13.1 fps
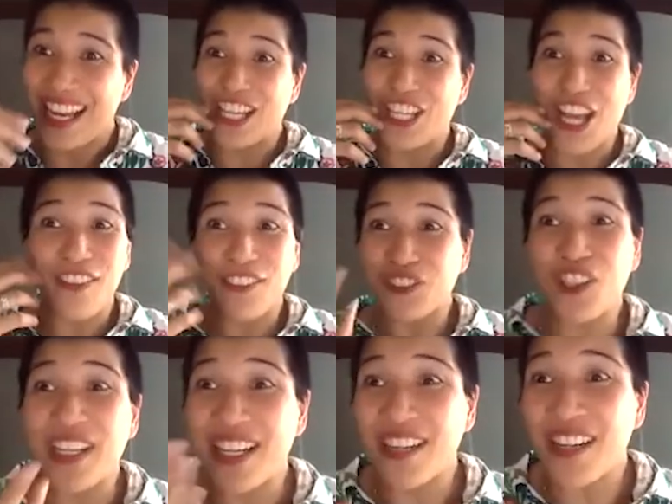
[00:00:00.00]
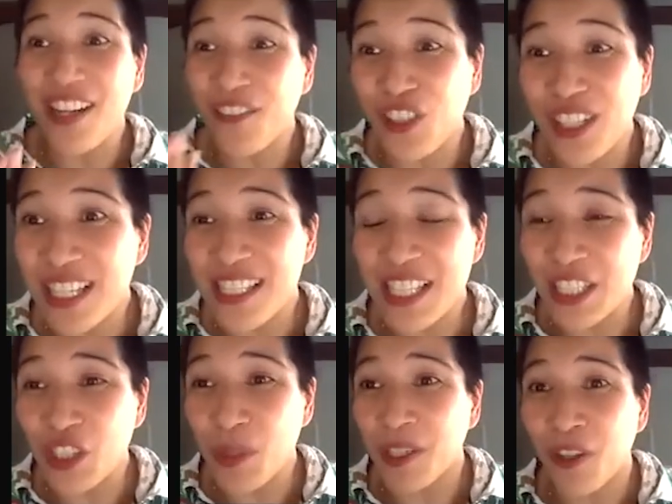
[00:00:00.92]
You have to listen
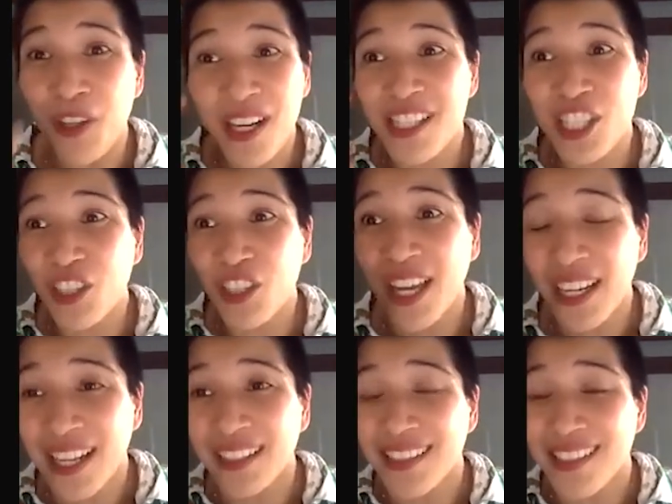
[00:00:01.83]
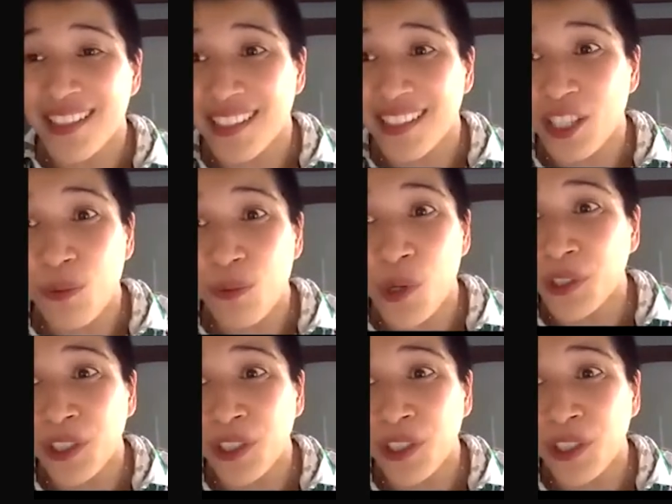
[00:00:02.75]
to me, or else you won't